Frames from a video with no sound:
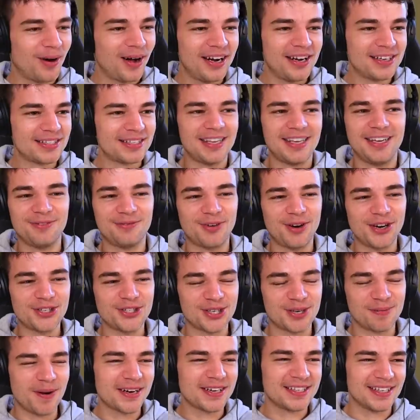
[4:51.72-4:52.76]
Why doesn't he rush
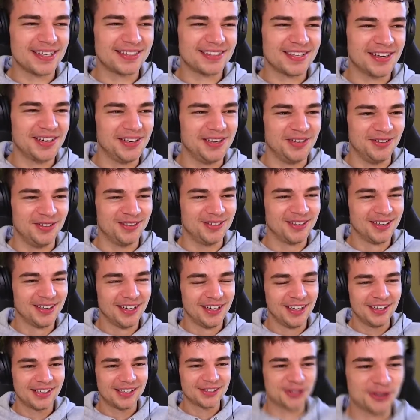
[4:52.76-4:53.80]
to press it too?
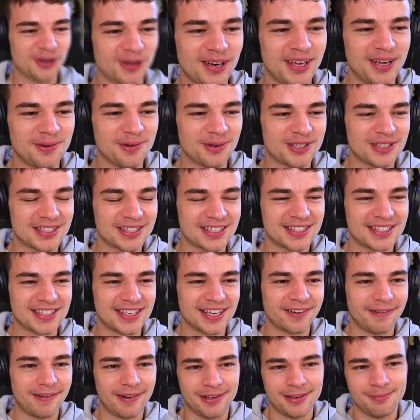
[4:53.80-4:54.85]
Surely he wants to
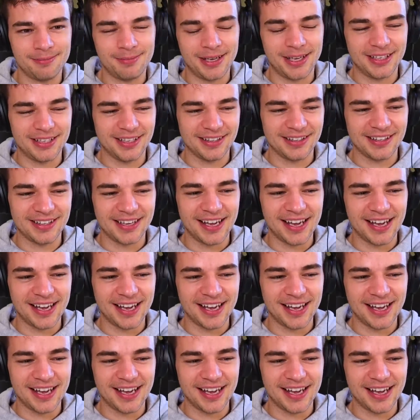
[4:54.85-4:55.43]
stick around and meet another